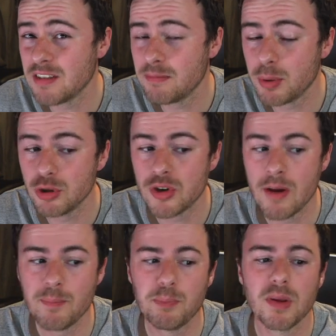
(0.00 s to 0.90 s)
boost,
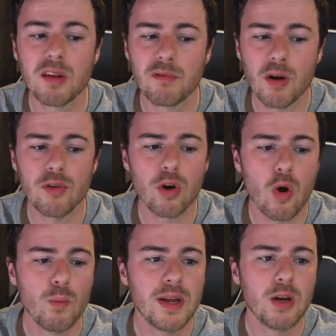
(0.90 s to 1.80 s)
but the further
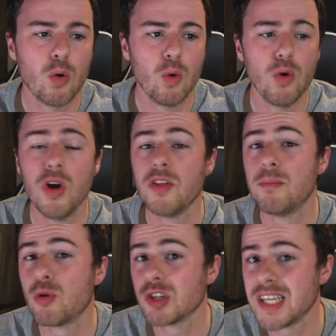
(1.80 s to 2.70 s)
on we go, the
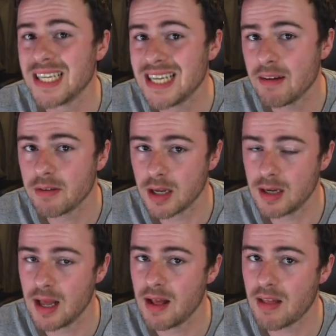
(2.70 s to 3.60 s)
more
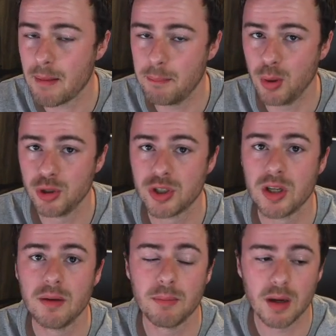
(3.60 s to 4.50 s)
significant that boost
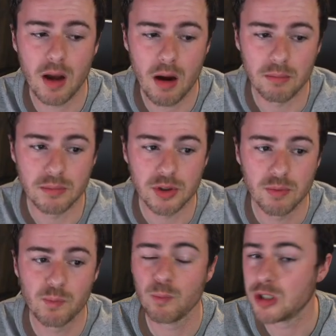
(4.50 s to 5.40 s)
becomes.
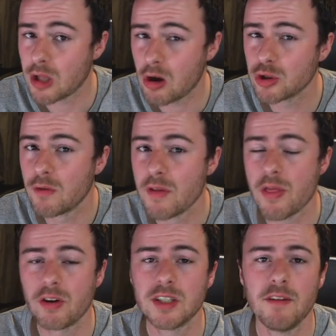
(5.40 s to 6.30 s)
We start off at
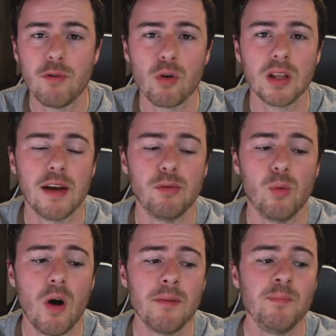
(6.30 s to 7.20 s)
34 at level
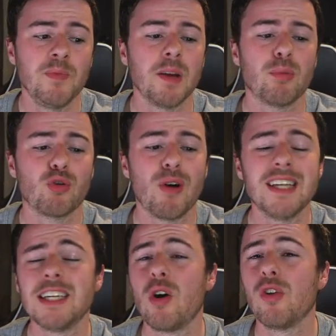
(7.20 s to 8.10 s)
1,
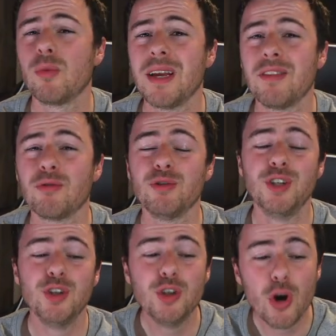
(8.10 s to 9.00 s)
progressing all the way through
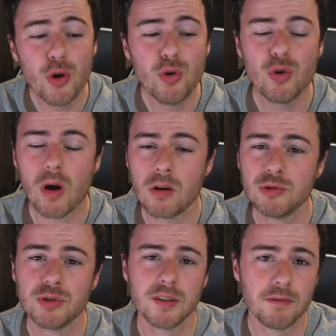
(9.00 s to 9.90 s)
to
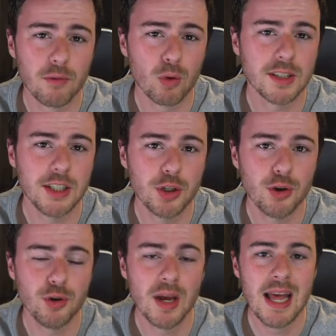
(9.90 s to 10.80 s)

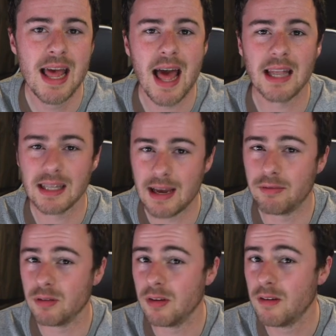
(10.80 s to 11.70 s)
242 at
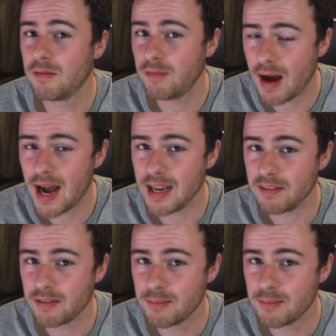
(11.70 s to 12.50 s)
level 5.